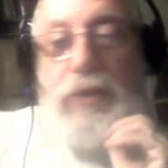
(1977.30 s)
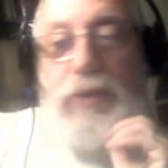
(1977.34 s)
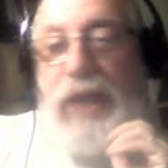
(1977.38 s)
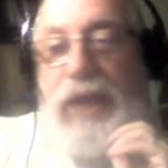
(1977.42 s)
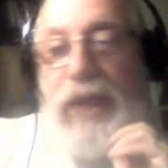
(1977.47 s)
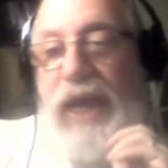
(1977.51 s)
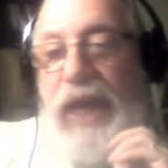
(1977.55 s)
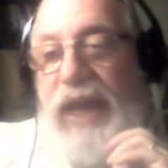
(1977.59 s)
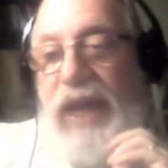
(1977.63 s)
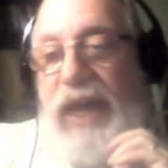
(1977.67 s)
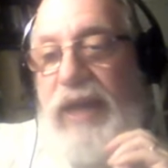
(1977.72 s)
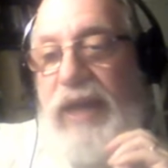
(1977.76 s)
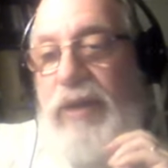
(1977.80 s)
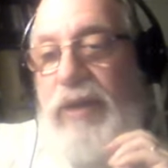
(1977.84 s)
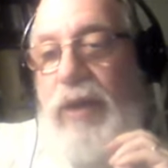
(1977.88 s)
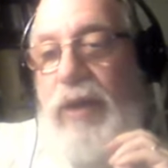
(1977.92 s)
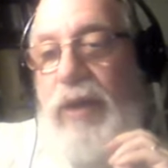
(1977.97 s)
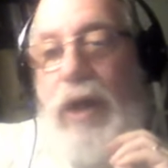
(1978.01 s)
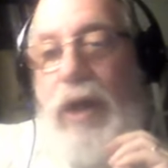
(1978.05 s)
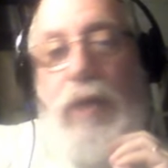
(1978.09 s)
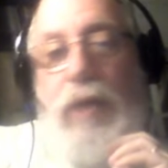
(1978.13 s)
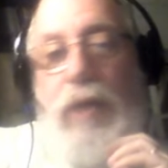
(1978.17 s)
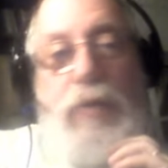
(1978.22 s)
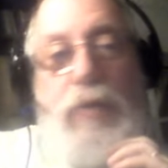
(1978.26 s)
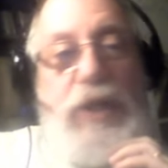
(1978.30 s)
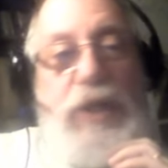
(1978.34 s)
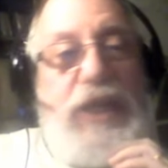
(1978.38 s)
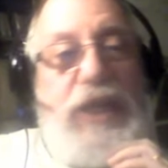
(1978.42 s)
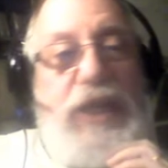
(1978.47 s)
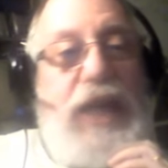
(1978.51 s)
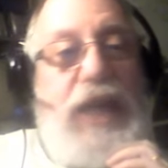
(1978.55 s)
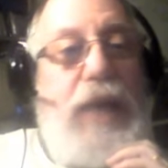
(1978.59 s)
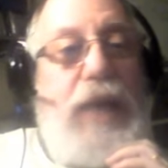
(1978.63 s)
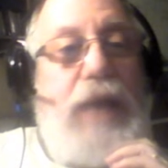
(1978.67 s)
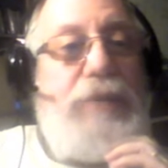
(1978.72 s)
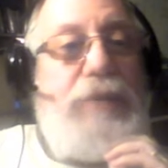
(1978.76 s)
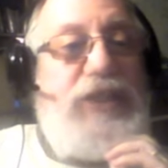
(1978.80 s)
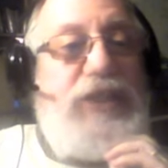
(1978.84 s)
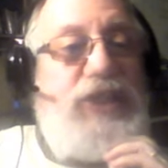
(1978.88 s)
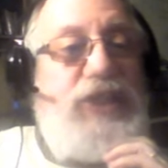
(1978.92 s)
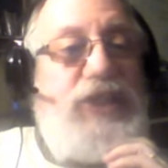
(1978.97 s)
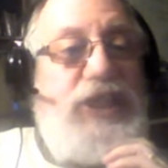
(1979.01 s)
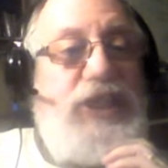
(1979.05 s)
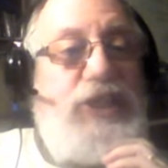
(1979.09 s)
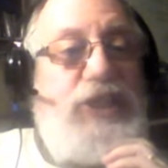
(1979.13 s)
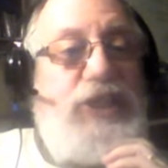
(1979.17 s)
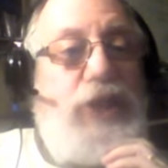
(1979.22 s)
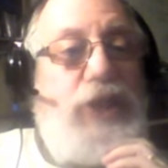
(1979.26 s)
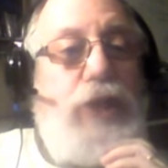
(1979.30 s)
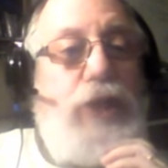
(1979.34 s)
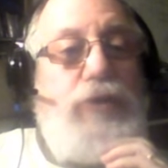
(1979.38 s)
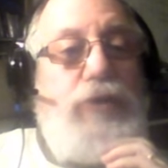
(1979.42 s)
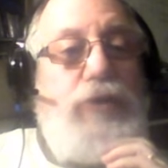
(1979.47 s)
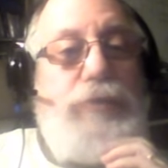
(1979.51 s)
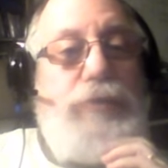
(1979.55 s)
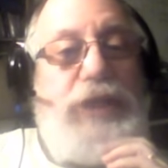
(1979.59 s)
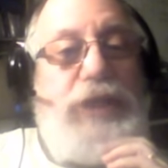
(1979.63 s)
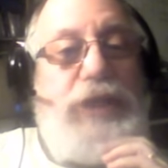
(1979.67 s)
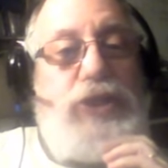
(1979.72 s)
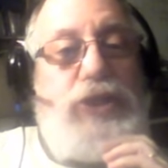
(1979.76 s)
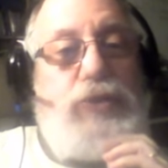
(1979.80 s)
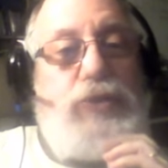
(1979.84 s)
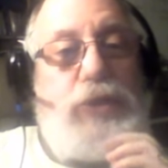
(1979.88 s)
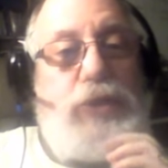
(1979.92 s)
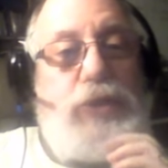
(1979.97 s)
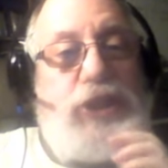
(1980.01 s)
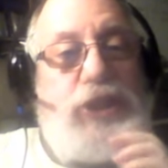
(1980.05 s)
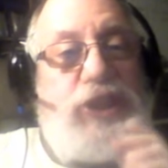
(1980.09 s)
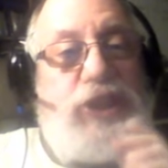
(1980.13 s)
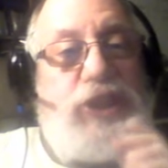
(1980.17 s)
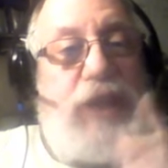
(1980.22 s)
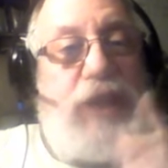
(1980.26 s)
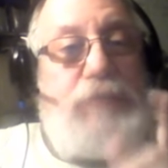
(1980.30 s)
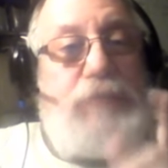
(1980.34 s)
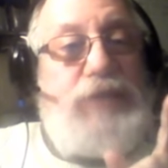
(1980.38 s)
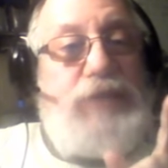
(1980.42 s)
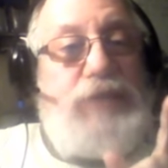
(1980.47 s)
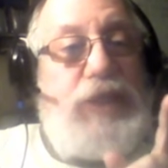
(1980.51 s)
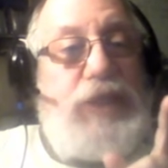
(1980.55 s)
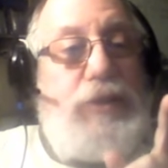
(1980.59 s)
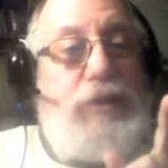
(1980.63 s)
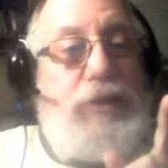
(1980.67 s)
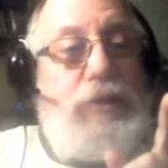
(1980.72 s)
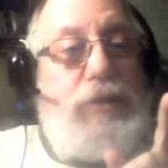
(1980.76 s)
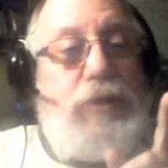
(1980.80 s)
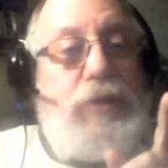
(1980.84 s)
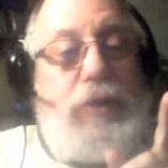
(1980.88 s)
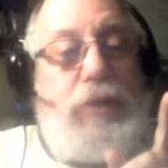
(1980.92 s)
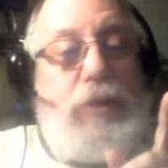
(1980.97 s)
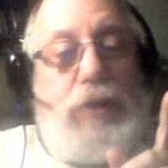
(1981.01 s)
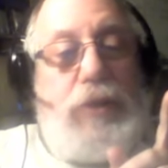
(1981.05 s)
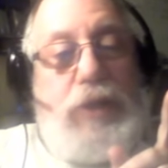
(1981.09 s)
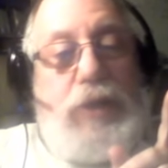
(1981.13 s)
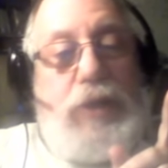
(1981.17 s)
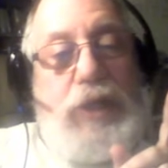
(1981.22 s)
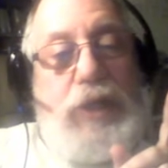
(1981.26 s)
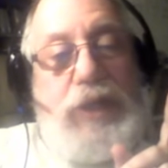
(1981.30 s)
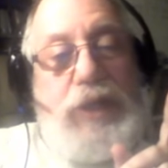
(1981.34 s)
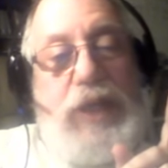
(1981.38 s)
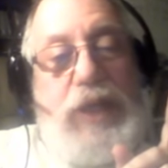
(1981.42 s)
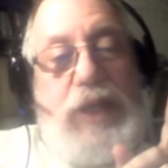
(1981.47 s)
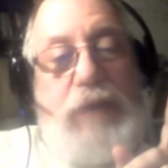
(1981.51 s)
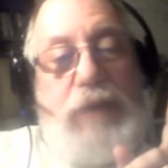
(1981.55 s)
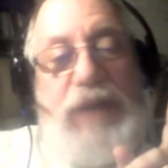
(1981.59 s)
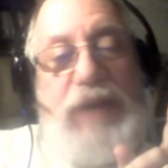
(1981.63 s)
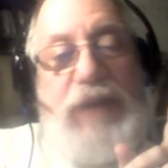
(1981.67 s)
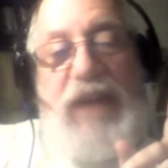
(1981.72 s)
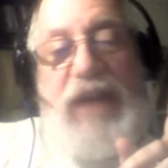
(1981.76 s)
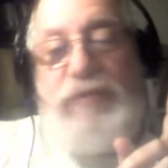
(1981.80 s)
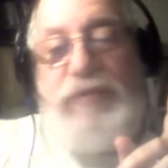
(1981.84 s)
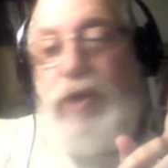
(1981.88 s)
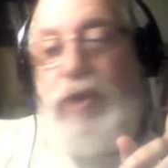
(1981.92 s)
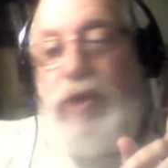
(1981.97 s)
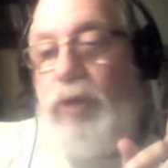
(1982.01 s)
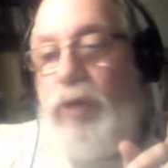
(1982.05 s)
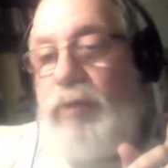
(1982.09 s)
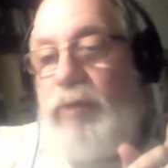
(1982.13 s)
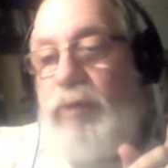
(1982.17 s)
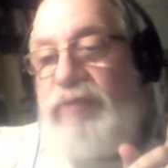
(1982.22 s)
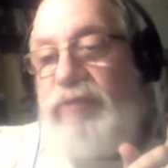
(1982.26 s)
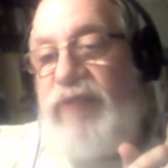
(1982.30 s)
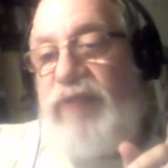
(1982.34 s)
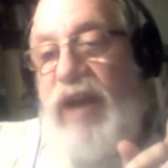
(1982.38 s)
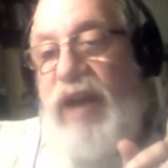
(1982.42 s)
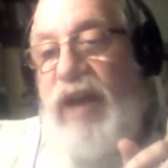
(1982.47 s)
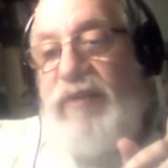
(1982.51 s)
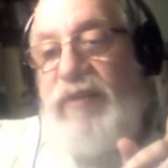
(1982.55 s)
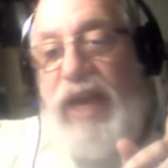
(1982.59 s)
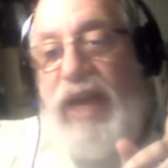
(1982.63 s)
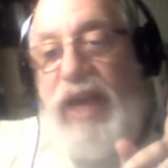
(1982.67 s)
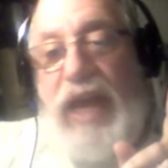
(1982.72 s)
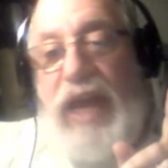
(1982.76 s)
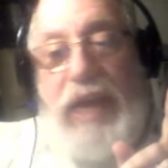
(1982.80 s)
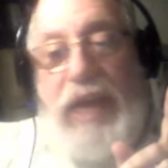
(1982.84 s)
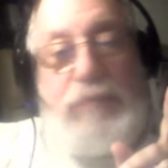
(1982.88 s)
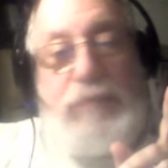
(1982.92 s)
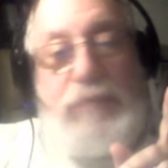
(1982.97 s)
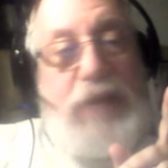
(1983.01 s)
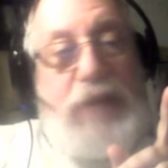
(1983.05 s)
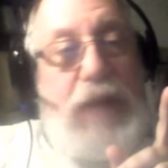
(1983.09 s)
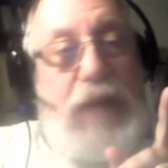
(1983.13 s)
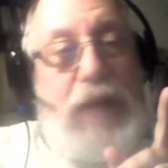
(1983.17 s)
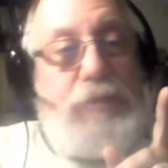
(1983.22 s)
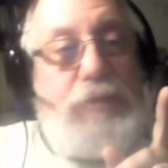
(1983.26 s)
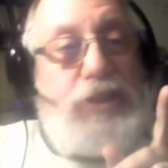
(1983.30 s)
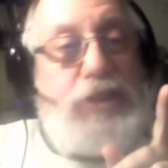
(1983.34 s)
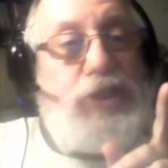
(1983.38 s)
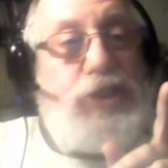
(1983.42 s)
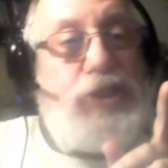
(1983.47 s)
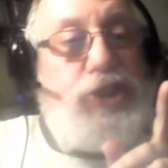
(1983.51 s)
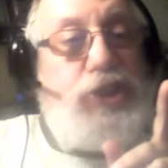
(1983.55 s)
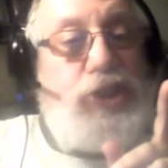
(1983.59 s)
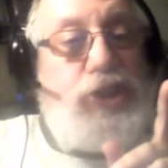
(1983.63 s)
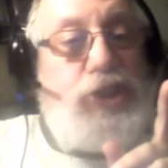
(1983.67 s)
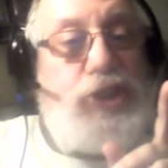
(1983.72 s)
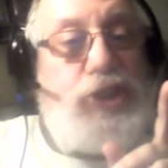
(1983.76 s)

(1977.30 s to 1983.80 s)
Okay, one of the comments is other means were accepted. Now we have Yoma 5a, but I'm going to